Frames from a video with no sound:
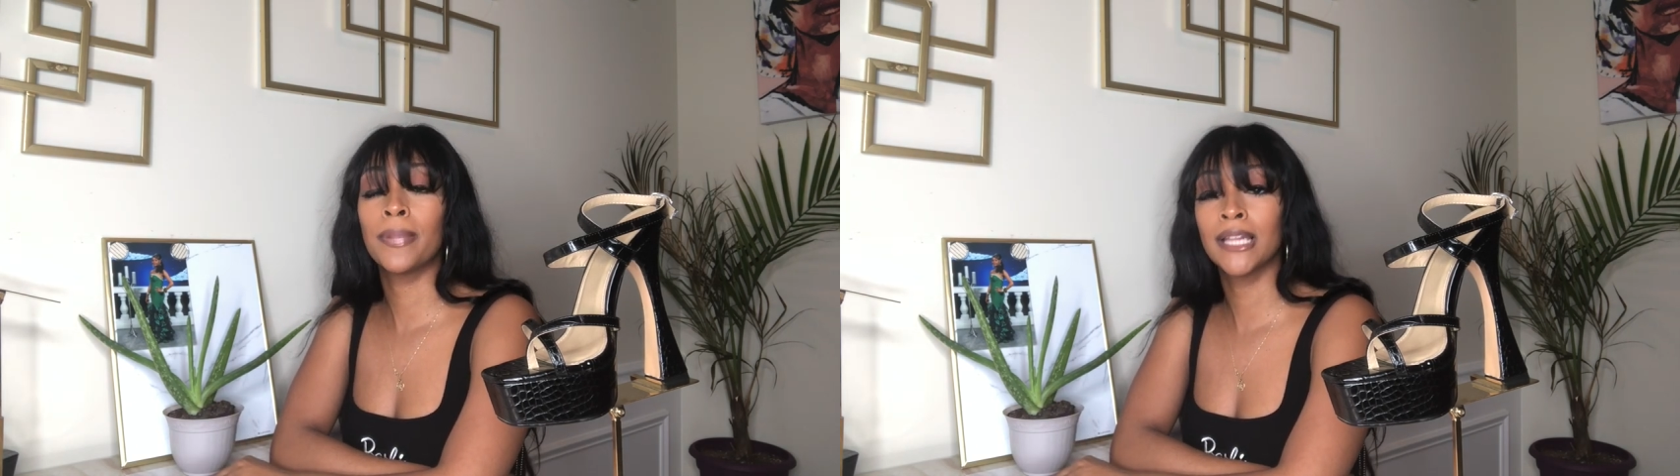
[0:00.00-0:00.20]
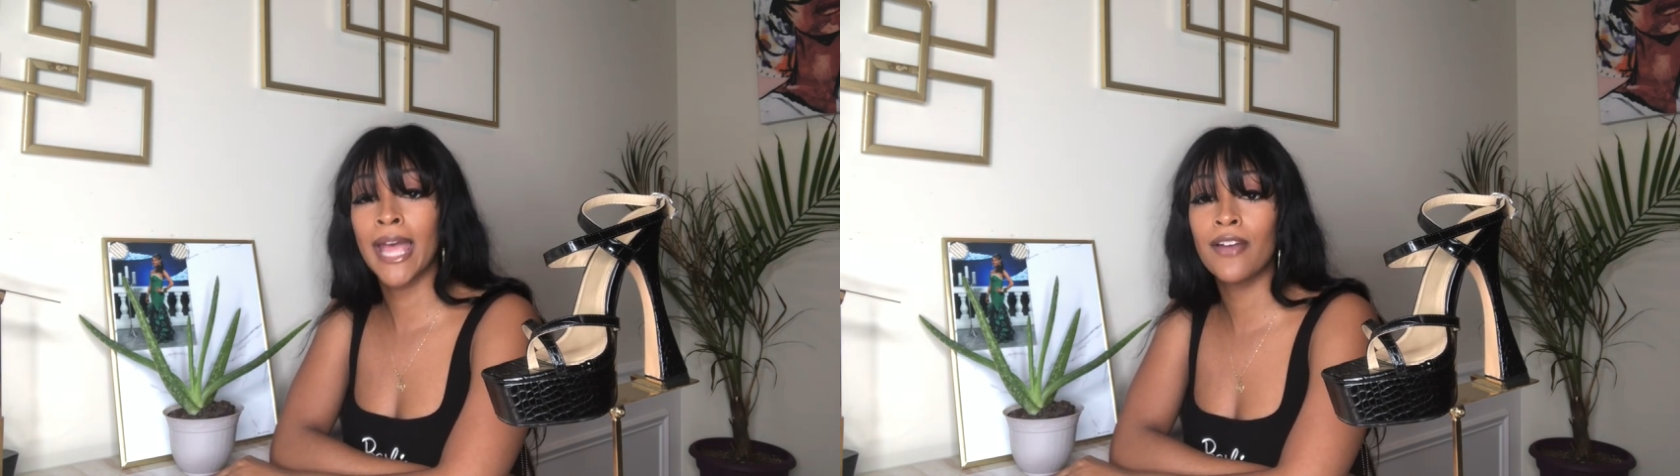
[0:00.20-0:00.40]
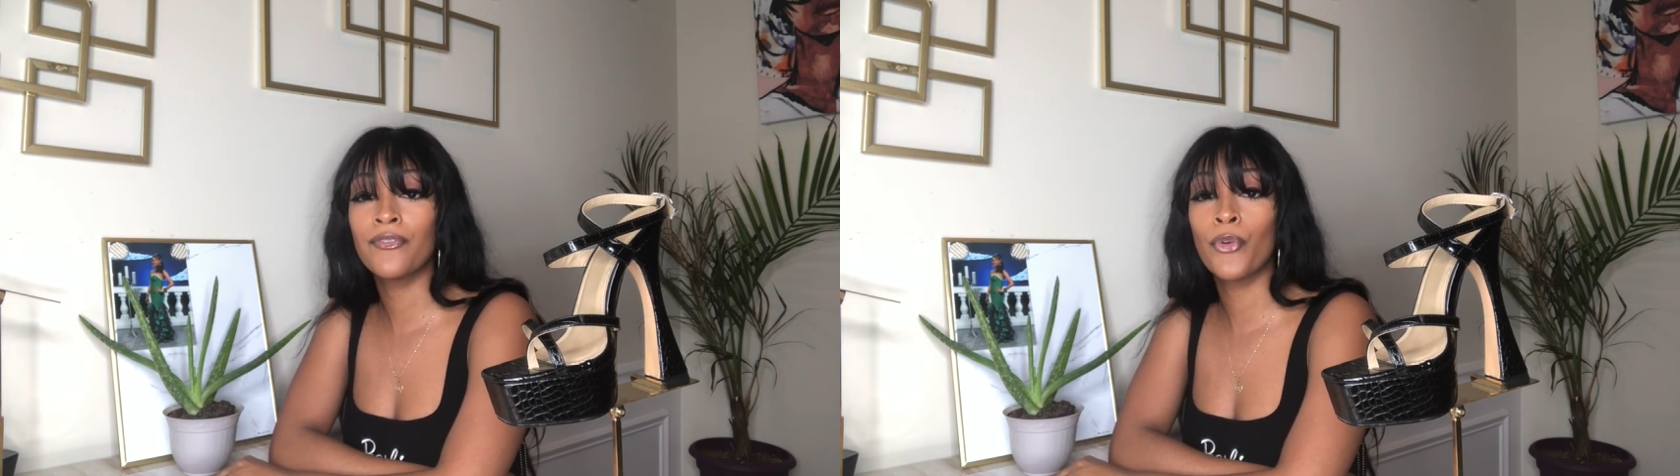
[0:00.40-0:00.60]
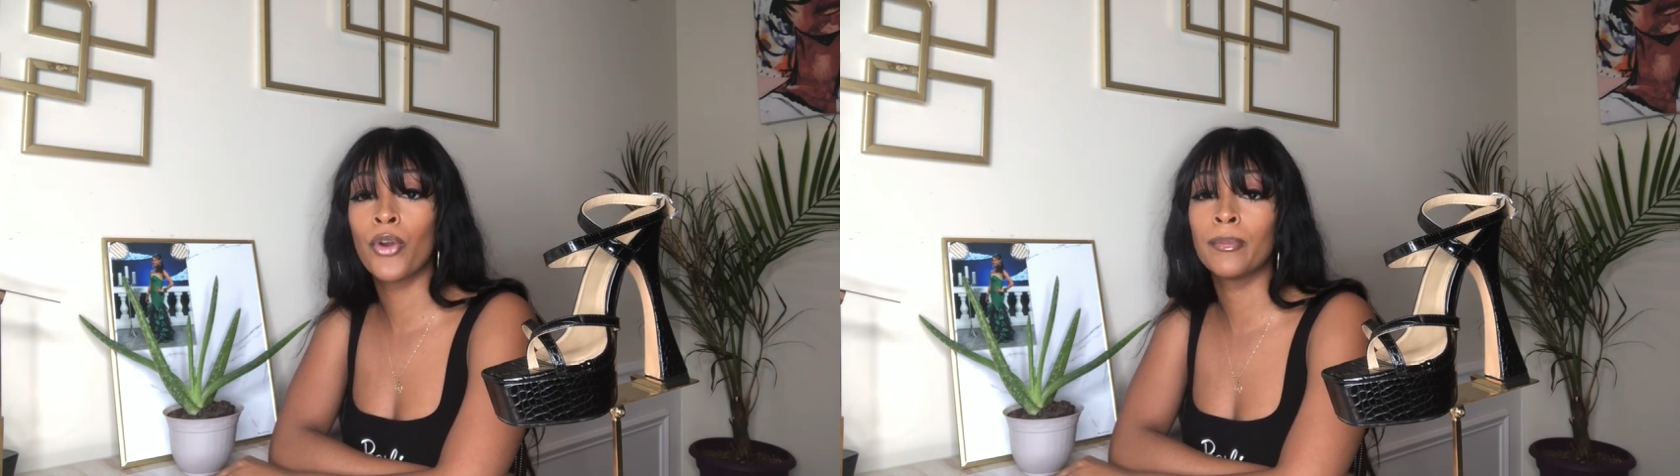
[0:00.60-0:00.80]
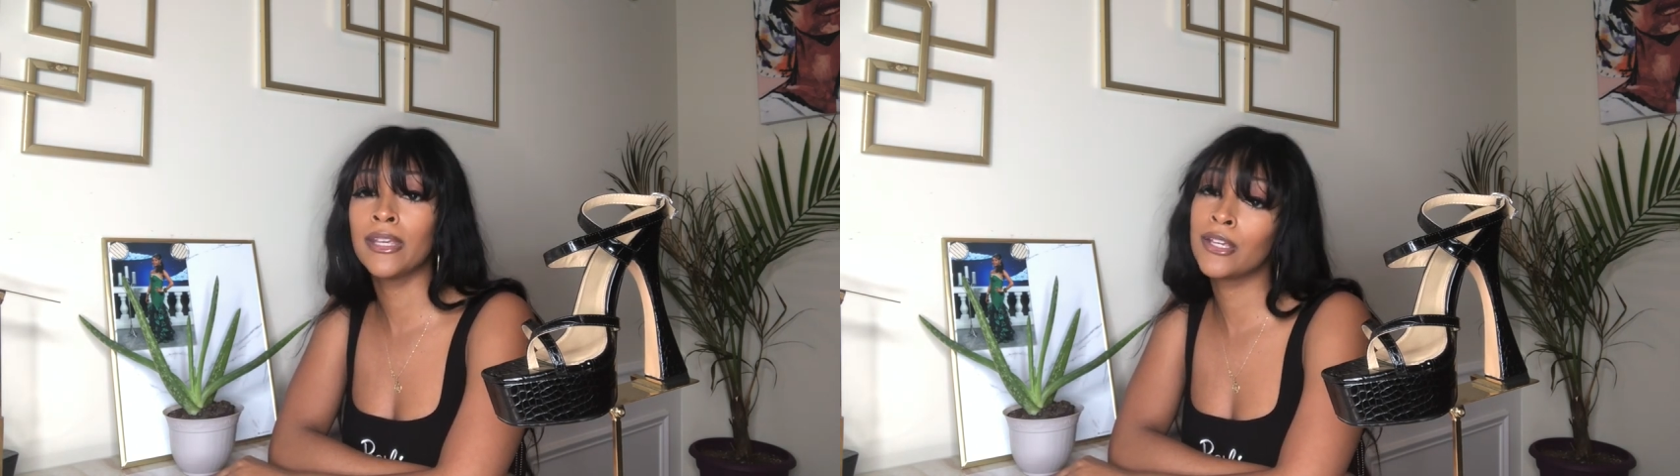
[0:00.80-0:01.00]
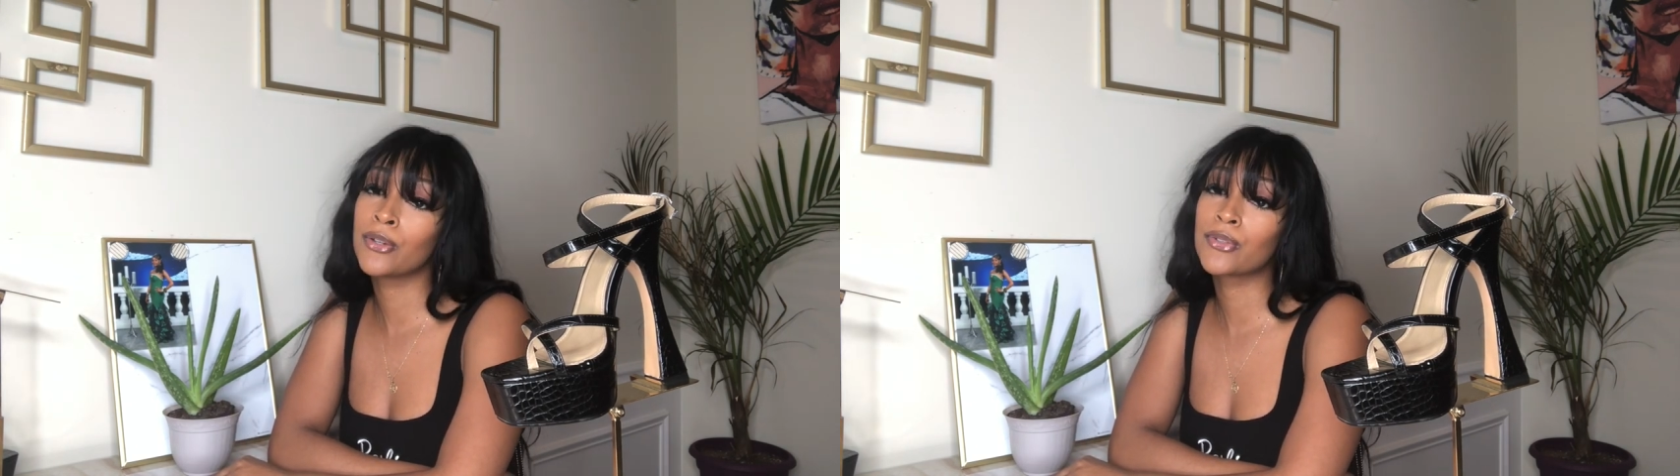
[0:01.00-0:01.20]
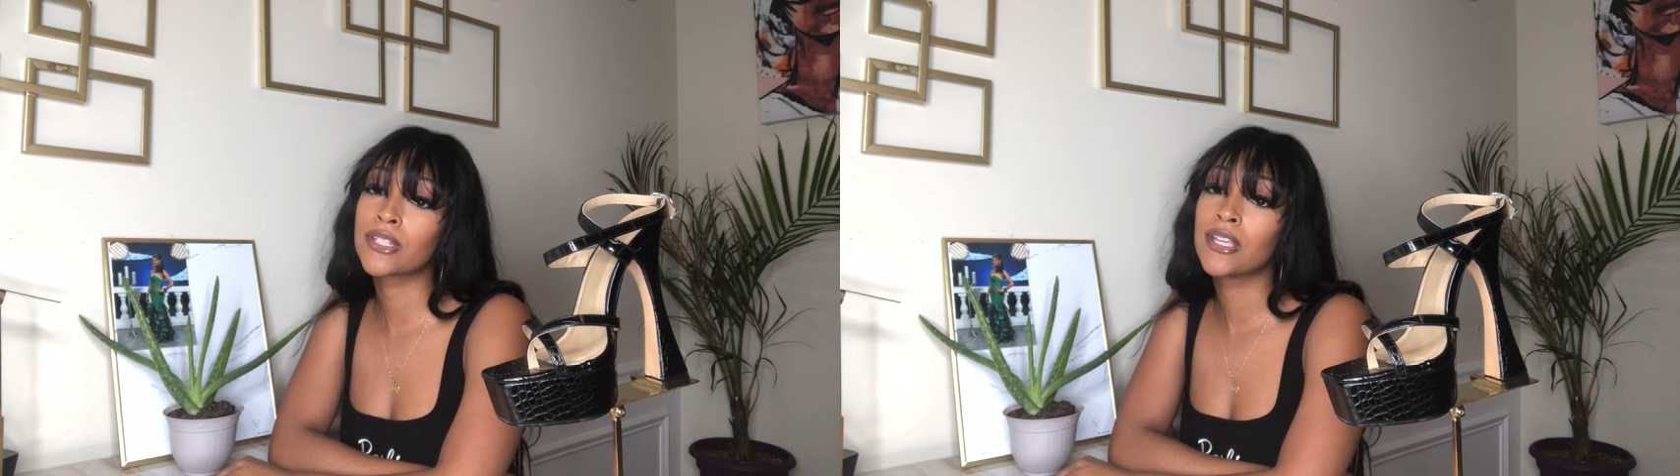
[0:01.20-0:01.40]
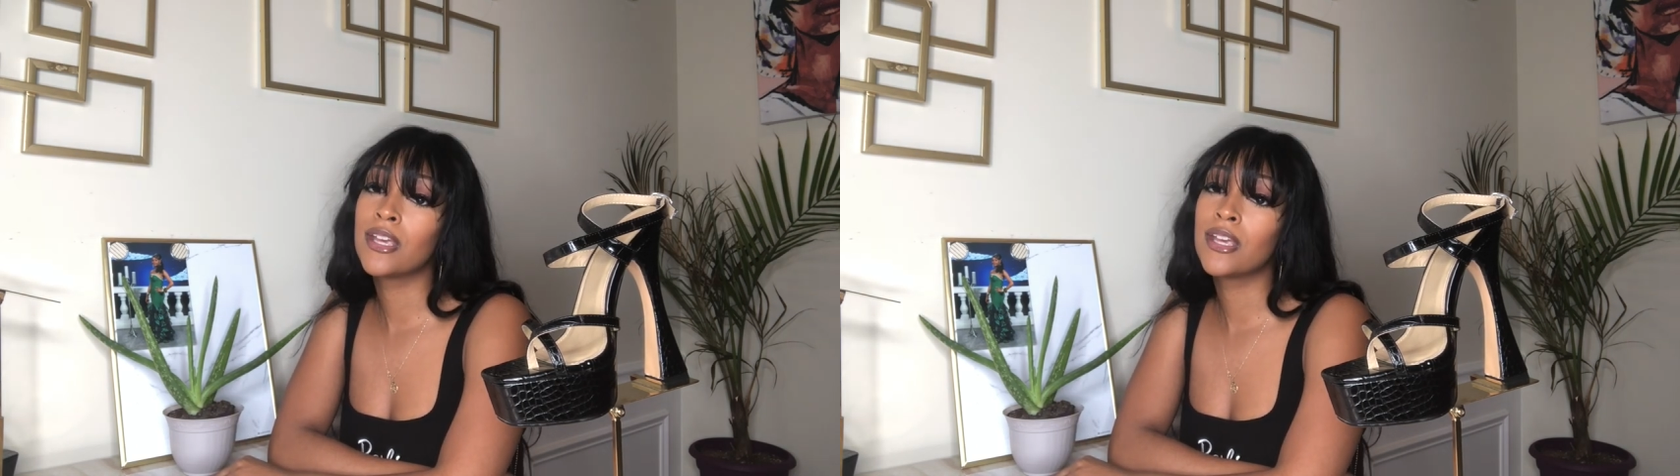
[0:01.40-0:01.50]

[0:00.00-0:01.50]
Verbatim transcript: platform heels.